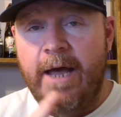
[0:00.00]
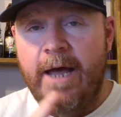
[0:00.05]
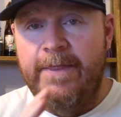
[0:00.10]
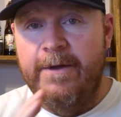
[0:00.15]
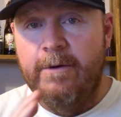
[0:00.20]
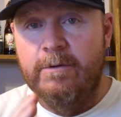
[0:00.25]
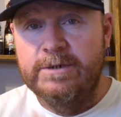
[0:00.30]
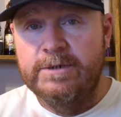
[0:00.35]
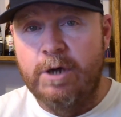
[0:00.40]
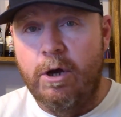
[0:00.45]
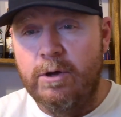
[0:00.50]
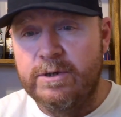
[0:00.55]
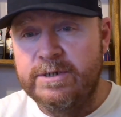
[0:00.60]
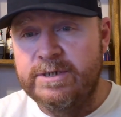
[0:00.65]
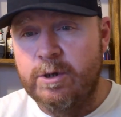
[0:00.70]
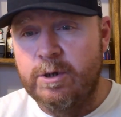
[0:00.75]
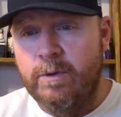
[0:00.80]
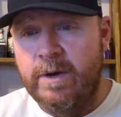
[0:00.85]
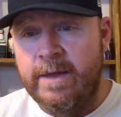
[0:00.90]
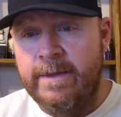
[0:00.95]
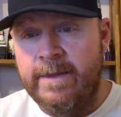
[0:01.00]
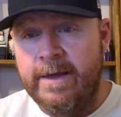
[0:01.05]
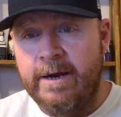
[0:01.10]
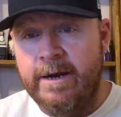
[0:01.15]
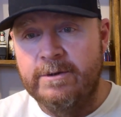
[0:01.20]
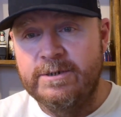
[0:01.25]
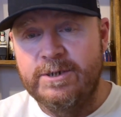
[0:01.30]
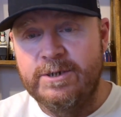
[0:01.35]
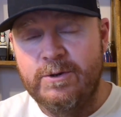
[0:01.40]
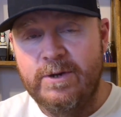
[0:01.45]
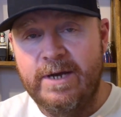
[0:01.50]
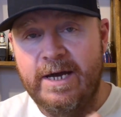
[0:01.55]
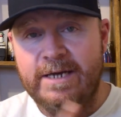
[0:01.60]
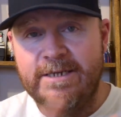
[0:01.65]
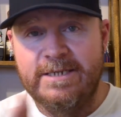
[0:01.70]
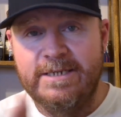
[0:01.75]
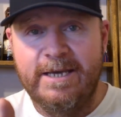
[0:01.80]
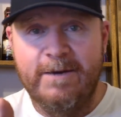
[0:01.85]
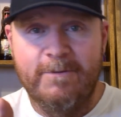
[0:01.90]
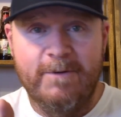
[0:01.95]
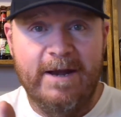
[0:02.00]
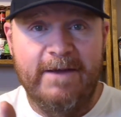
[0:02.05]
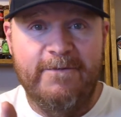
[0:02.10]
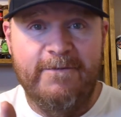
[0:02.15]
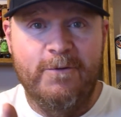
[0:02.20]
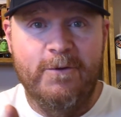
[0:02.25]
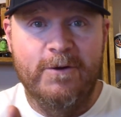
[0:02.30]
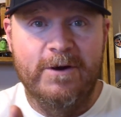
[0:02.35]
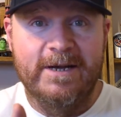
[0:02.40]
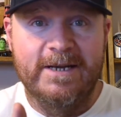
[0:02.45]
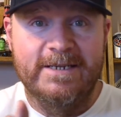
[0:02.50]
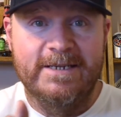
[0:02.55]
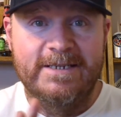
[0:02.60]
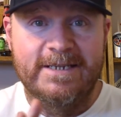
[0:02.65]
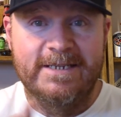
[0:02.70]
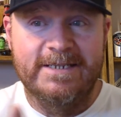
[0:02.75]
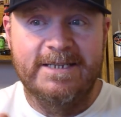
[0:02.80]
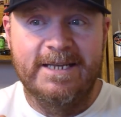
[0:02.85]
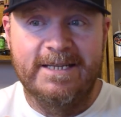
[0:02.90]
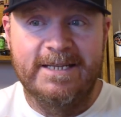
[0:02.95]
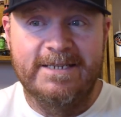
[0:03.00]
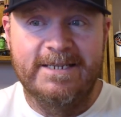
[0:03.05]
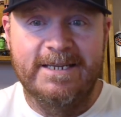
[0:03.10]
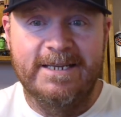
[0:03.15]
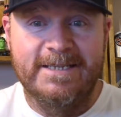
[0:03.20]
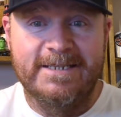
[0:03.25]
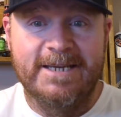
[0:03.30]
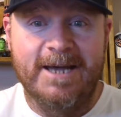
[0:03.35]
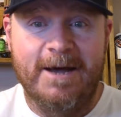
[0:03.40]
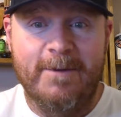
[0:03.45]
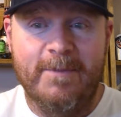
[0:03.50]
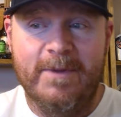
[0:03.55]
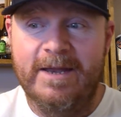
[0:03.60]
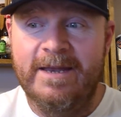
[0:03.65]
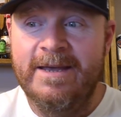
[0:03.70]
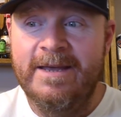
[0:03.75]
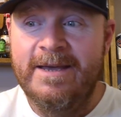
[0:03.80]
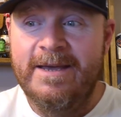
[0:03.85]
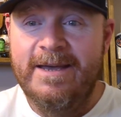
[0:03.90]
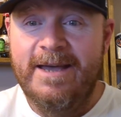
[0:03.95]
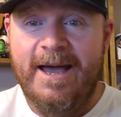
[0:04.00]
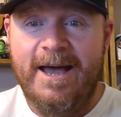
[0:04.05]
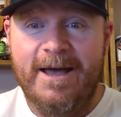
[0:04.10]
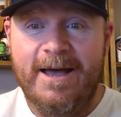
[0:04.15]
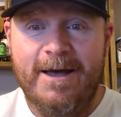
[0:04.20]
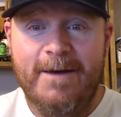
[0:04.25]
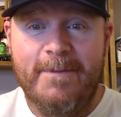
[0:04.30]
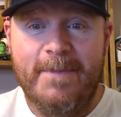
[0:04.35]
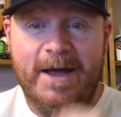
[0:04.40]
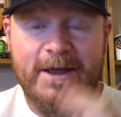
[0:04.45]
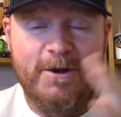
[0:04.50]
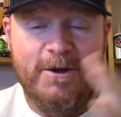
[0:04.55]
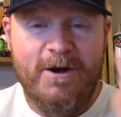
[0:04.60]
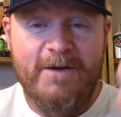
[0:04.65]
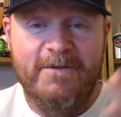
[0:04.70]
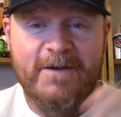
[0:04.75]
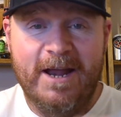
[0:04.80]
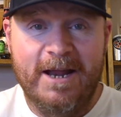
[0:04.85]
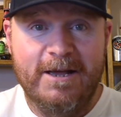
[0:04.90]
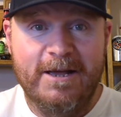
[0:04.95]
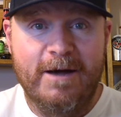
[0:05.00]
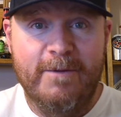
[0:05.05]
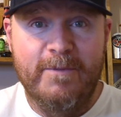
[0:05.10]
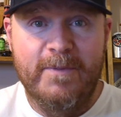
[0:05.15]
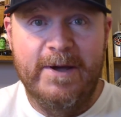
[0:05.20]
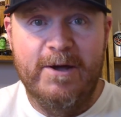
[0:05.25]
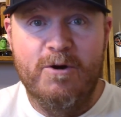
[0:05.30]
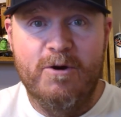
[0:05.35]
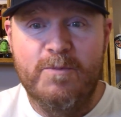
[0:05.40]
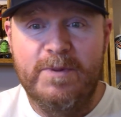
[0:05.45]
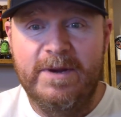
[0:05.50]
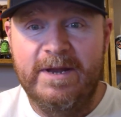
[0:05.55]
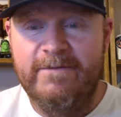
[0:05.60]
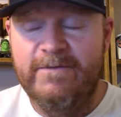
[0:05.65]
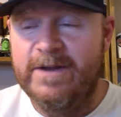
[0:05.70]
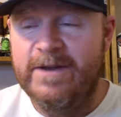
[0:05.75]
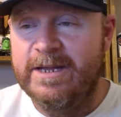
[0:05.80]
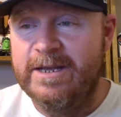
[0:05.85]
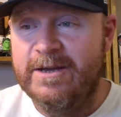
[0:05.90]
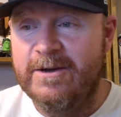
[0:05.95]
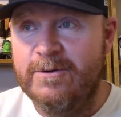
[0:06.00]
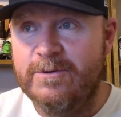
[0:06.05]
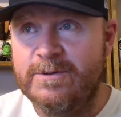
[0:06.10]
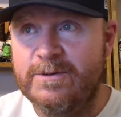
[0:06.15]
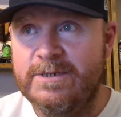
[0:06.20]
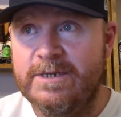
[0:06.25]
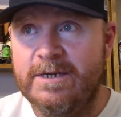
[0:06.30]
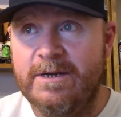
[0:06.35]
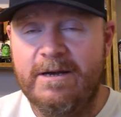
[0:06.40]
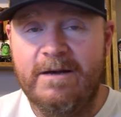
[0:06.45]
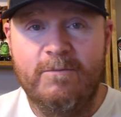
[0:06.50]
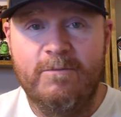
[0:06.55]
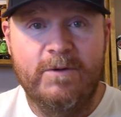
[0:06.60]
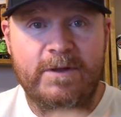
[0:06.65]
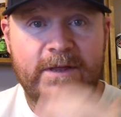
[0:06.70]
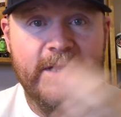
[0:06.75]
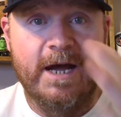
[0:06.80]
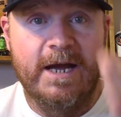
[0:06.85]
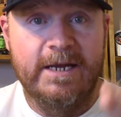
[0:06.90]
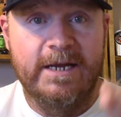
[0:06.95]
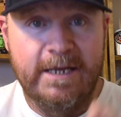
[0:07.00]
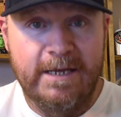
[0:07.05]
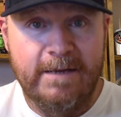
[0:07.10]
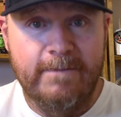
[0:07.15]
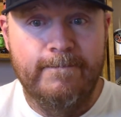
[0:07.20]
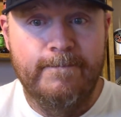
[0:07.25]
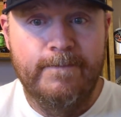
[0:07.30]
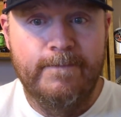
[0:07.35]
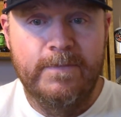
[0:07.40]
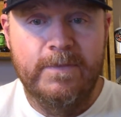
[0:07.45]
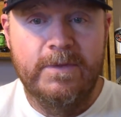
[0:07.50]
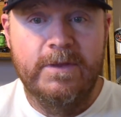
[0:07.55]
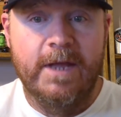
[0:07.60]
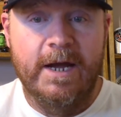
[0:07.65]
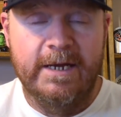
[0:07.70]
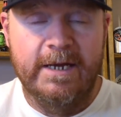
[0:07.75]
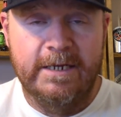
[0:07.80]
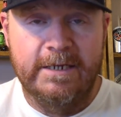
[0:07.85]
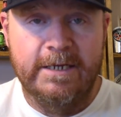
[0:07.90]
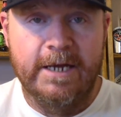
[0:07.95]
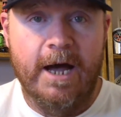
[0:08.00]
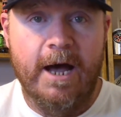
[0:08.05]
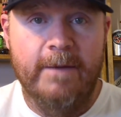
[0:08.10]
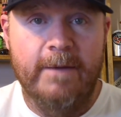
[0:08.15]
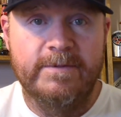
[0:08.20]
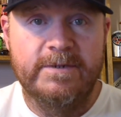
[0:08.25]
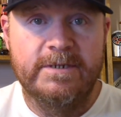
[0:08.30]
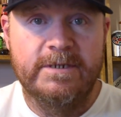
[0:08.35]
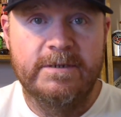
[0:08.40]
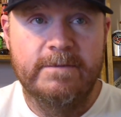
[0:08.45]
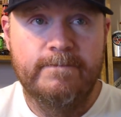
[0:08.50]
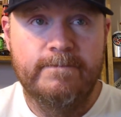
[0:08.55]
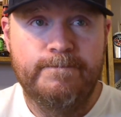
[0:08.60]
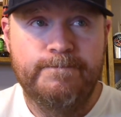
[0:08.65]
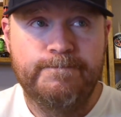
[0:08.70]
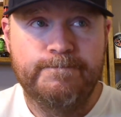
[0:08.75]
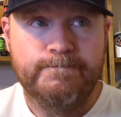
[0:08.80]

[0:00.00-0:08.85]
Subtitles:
There was also in there, so you guys get ready for it because it's coming. I know I've got a couple of my opening videos with 90 tops,